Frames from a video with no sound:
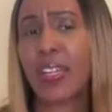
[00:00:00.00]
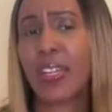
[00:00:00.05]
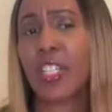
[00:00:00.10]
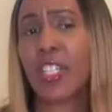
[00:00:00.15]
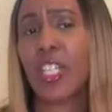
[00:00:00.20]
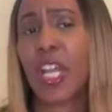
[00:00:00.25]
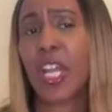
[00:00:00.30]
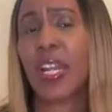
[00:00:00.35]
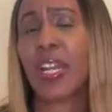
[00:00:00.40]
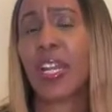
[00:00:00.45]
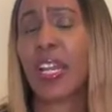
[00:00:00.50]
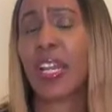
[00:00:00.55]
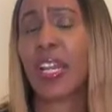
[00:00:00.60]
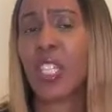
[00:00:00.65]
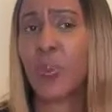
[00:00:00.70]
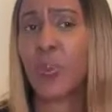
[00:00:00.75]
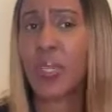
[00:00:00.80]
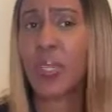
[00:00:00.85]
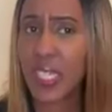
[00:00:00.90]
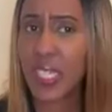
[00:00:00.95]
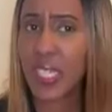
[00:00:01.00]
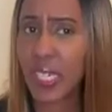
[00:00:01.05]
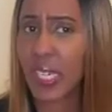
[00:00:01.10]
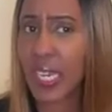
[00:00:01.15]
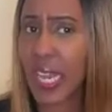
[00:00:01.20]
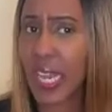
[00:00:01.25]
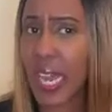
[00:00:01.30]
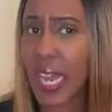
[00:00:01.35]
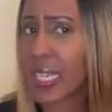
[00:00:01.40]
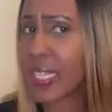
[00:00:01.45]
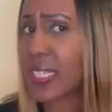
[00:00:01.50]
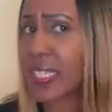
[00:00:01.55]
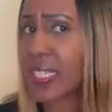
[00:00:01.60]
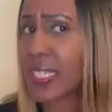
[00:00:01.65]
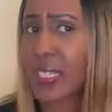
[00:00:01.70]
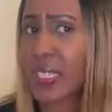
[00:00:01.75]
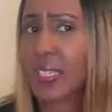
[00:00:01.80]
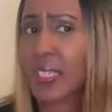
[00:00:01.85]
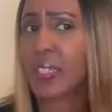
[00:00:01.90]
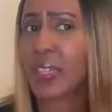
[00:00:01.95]
she had explicitly
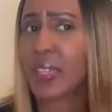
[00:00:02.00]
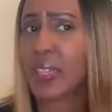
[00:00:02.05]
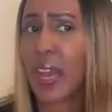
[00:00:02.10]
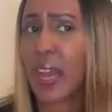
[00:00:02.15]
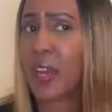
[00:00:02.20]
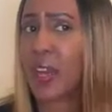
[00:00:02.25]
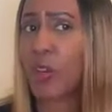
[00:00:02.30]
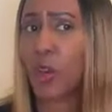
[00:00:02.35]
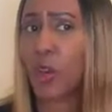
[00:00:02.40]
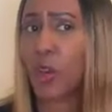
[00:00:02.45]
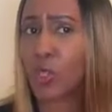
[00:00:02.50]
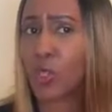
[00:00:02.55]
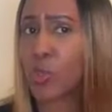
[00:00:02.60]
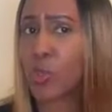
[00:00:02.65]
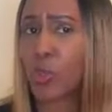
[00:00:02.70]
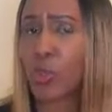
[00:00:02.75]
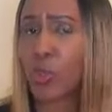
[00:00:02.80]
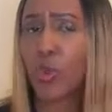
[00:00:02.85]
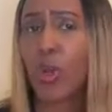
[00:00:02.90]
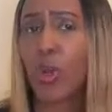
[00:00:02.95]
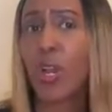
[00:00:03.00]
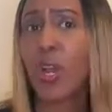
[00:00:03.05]
asked her not to.